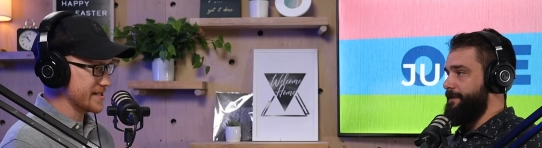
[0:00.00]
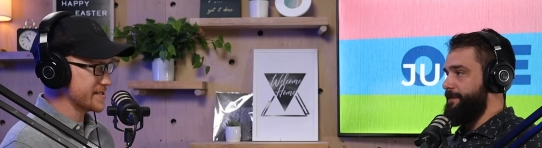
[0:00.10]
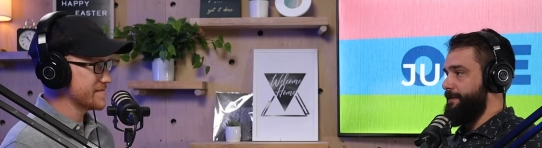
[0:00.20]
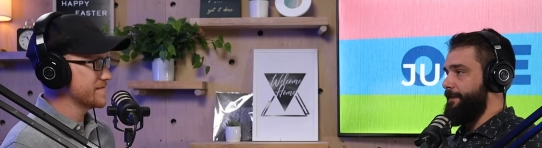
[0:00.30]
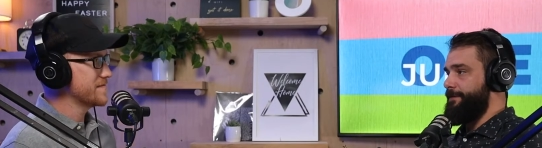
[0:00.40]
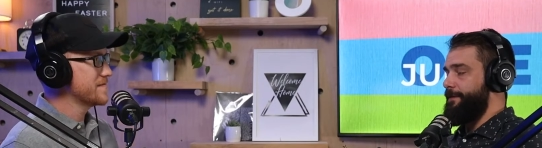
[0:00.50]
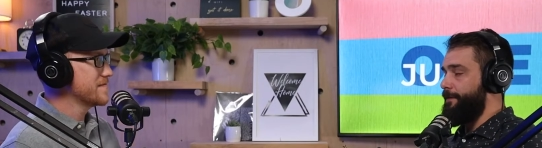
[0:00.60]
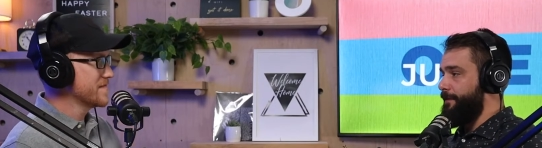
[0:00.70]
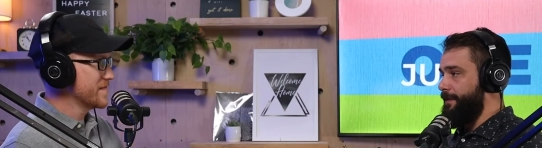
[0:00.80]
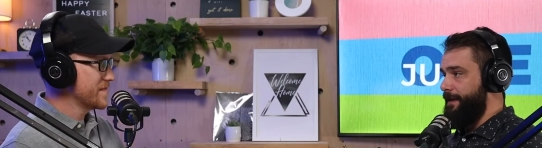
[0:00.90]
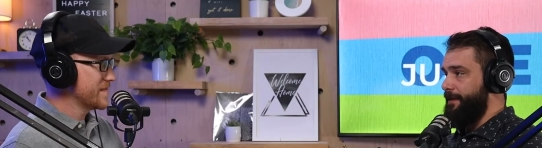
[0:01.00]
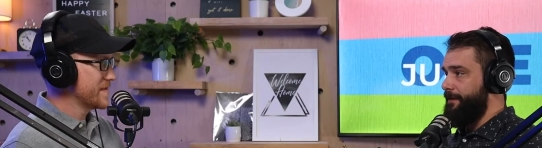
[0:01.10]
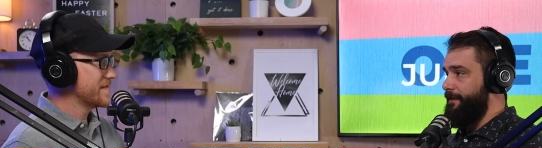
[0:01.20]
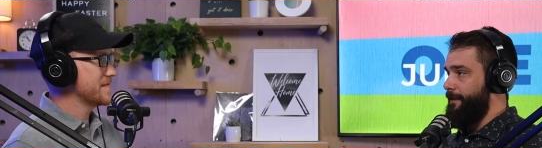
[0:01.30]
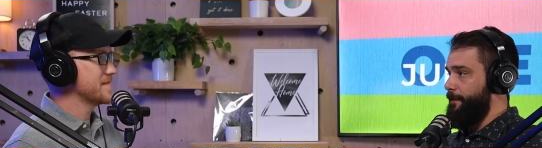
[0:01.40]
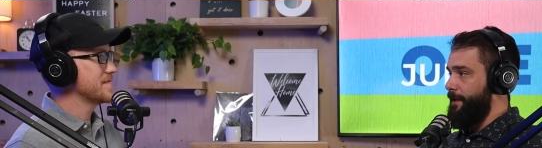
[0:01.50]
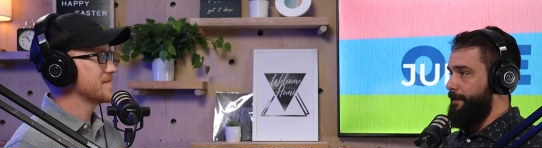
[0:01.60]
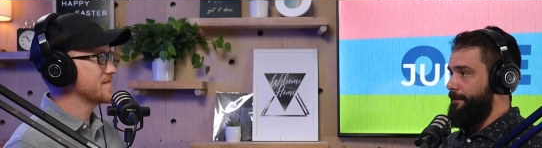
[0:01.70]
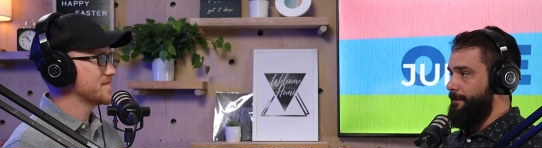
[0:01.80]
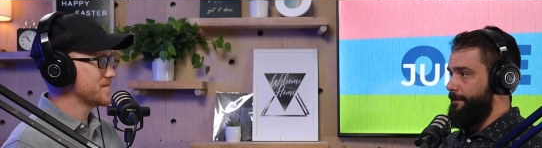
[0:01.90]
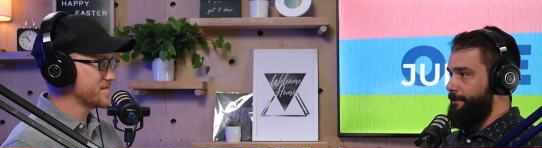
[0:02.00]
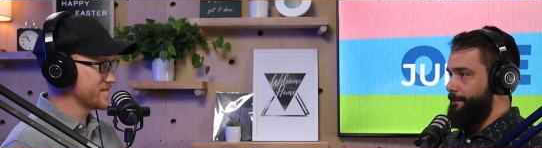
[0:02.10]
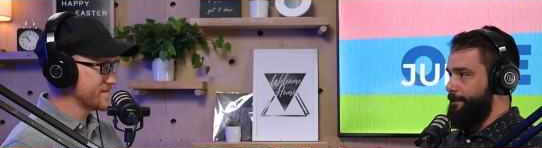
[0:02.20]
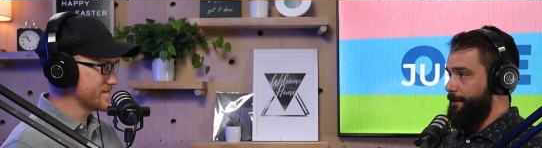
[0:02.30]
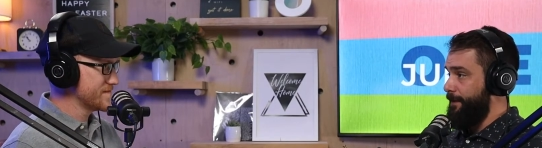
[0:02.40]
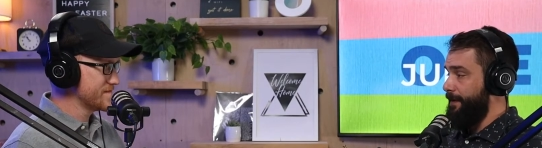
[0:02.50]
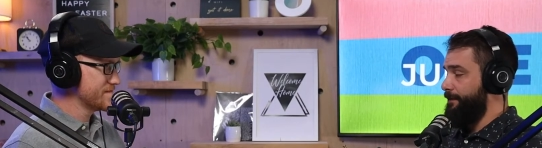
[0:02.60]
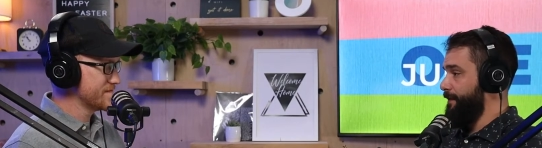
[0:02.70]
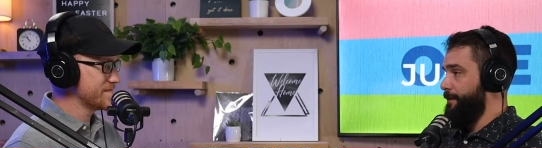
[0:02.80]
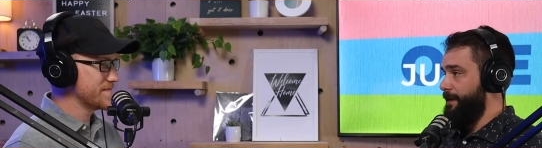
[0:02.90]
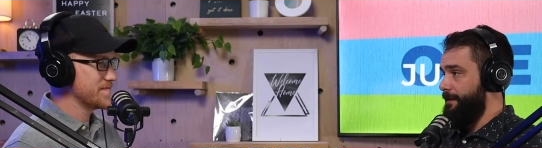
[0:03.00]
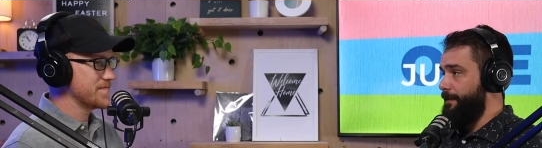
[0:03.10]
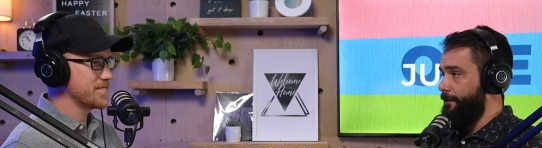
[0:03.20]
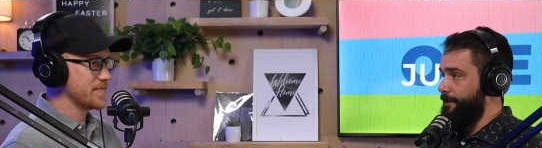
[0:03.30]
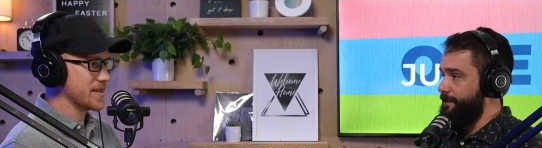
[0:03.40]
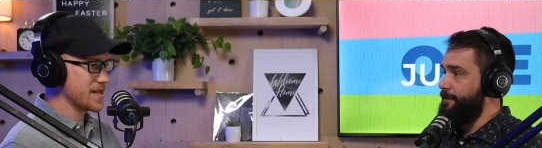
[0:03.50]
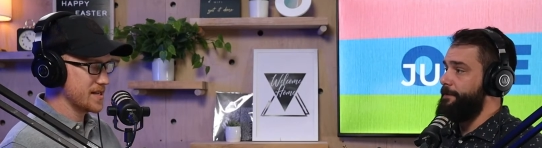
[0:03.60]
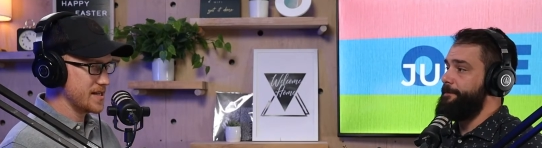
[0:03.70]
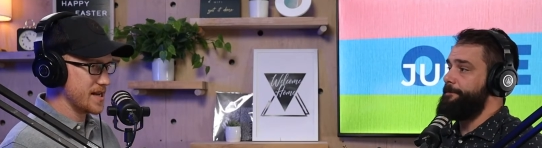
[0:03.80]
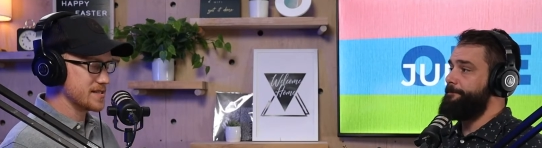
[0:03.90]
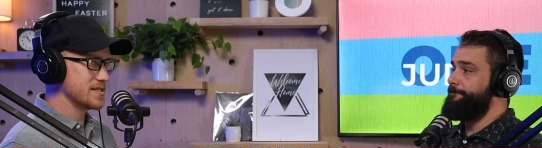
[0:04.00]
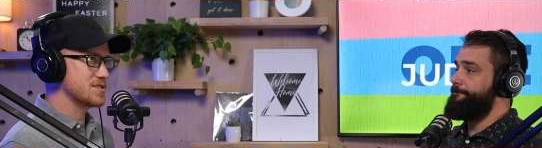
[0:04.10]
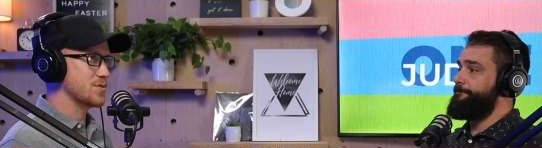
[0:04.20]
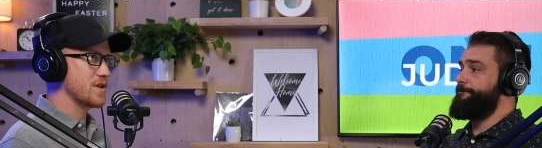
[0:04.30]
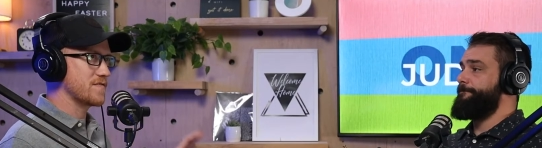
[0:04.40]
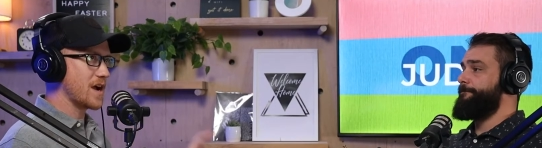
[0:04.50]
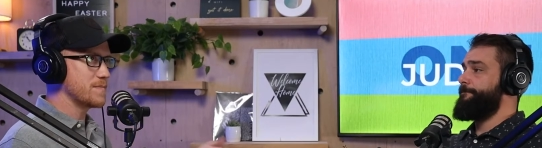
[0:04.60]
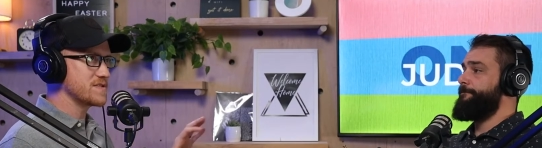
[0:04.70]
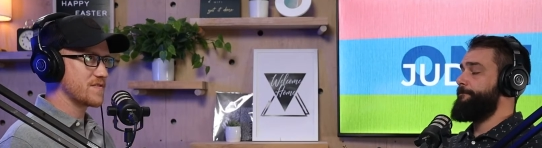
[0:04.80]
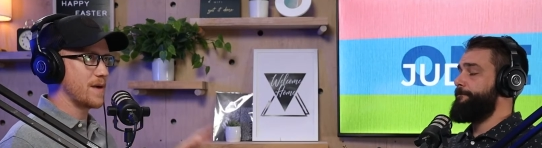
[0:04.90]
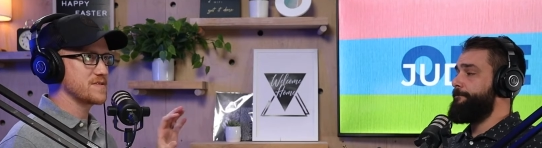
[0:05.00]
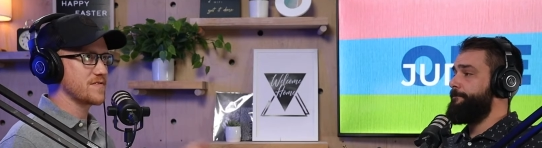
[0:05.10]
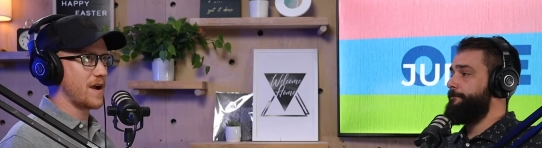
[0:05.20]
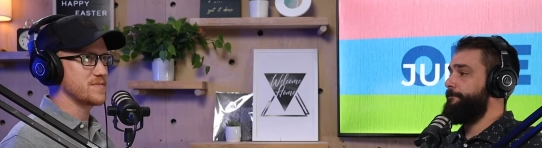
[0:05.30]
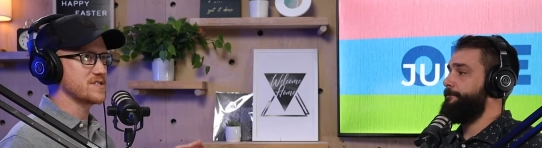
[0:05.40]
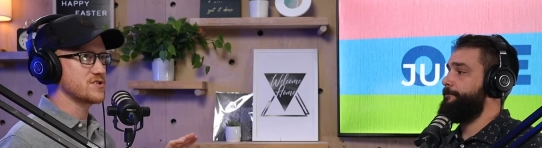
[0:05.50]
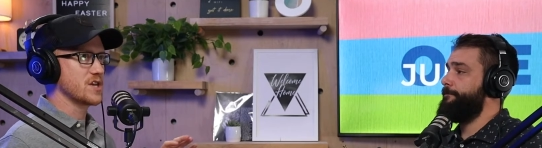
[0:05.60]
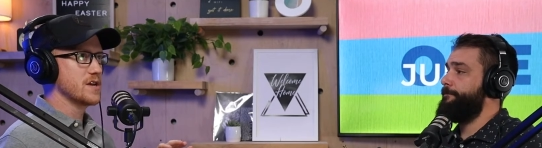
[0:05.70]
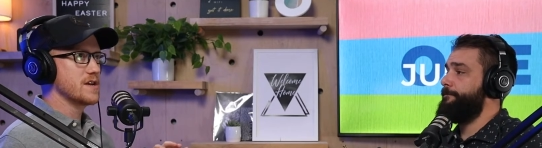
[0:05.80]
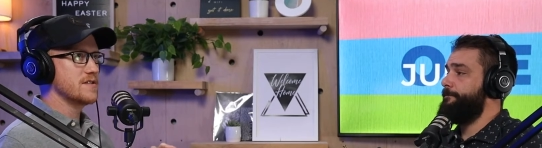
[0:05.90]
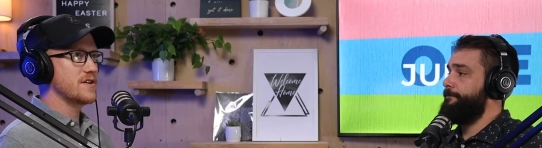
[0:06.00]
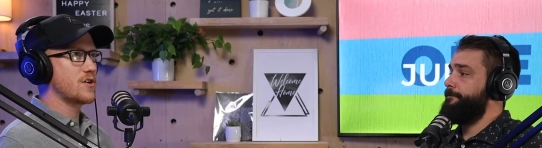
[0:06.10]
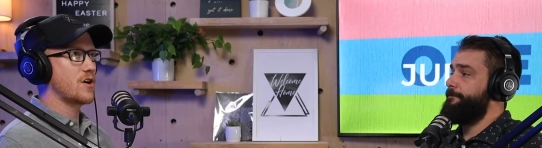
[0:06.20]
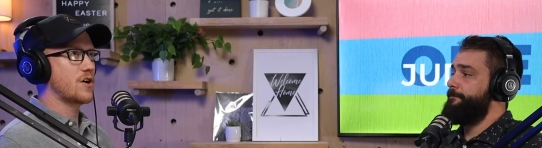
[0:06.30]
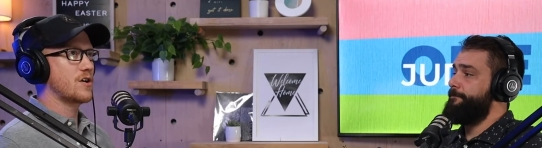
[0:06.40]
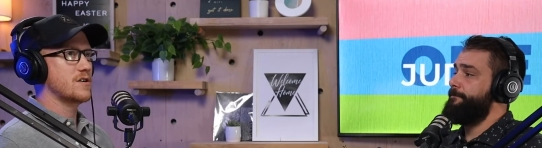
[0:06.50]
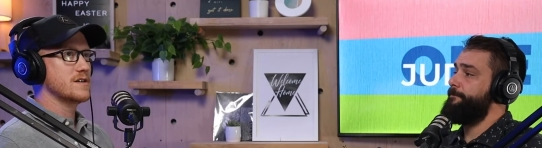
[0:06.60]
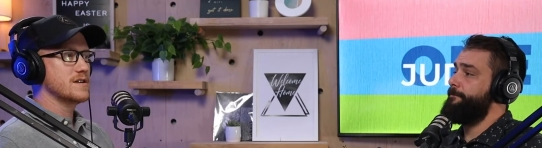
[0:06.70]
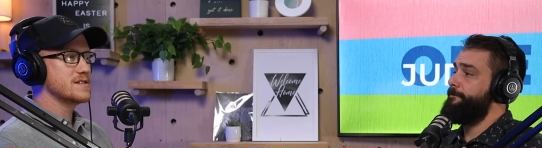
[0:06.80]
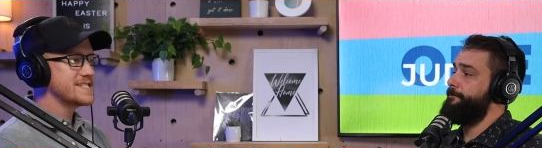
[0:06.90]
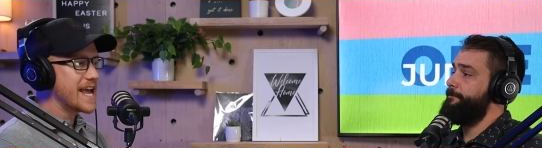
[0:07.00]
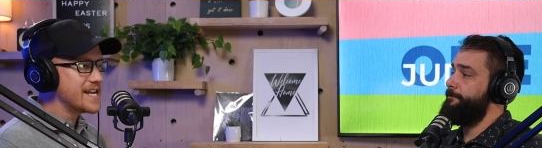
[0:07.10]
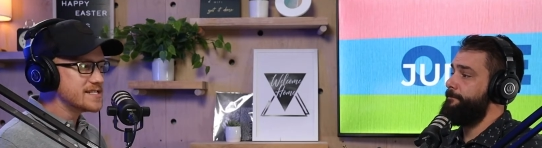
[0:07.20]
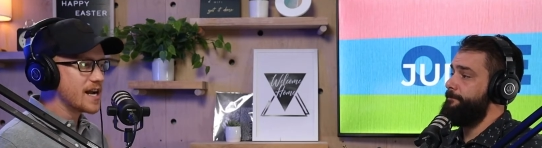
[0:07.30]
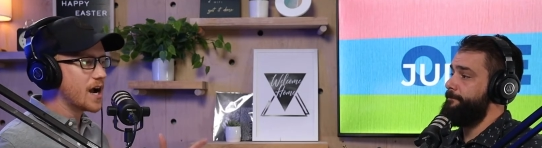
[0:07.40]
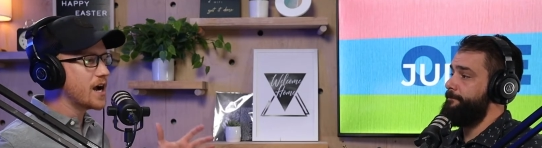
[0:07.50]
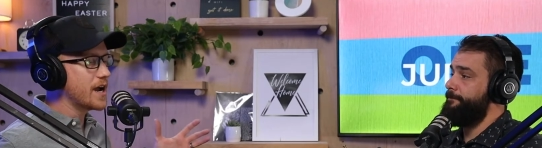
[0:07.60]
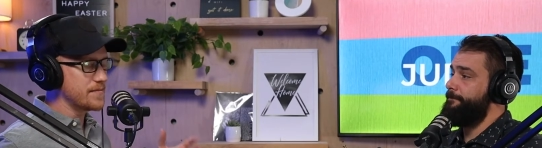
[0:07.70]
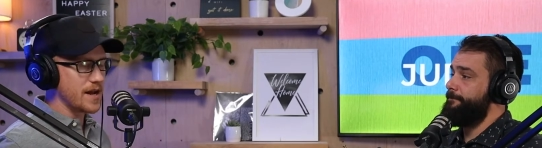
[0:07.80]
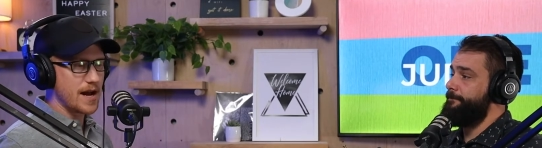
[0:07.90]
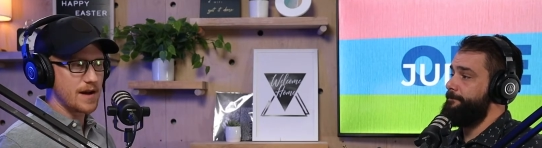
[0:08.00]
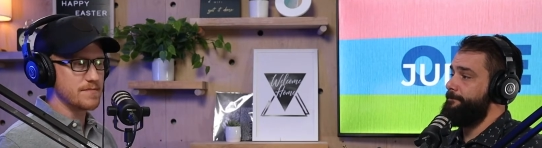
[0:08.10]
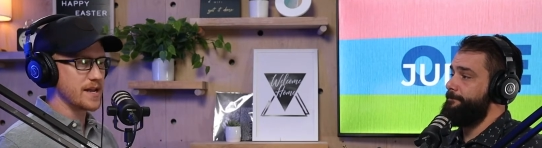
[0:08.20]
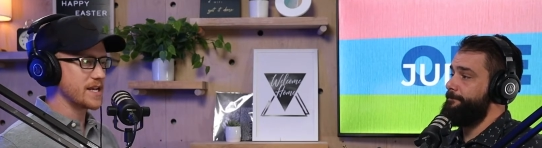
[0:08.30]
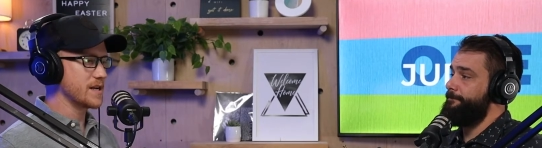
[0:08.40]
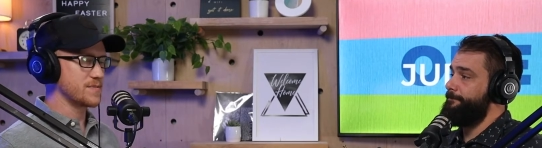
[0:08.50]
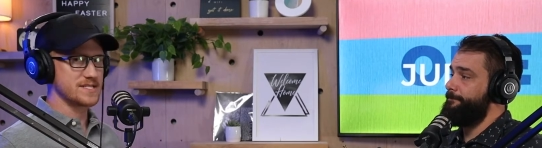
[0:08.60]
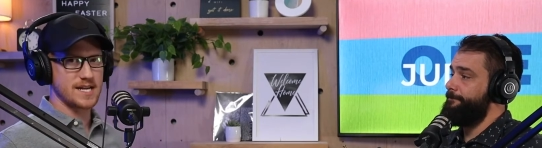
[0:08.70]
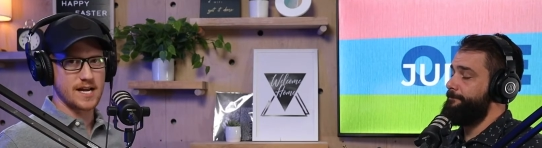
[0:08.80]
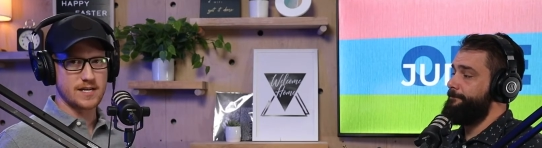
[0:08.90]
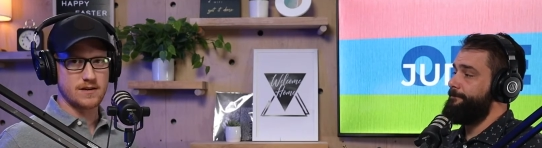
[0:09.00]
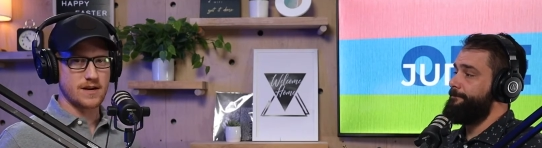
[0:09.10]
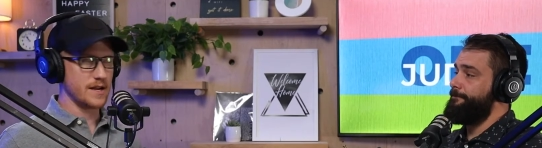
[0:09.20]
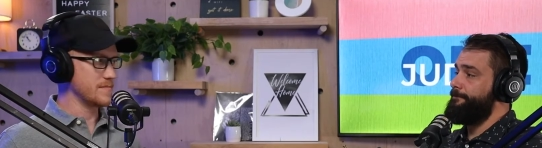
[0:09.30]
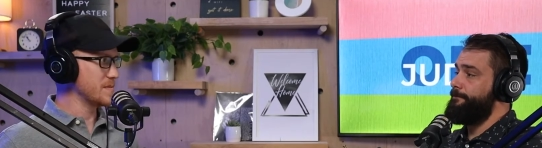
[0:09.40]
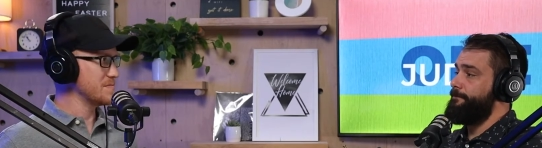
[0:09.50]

Speaker 1: yes. of certain things that we believed to be original.
Speaker 2: Yes, and so we have copies of copies of copies. There's there are ten times. I'm, I'm making up a stat here. I'm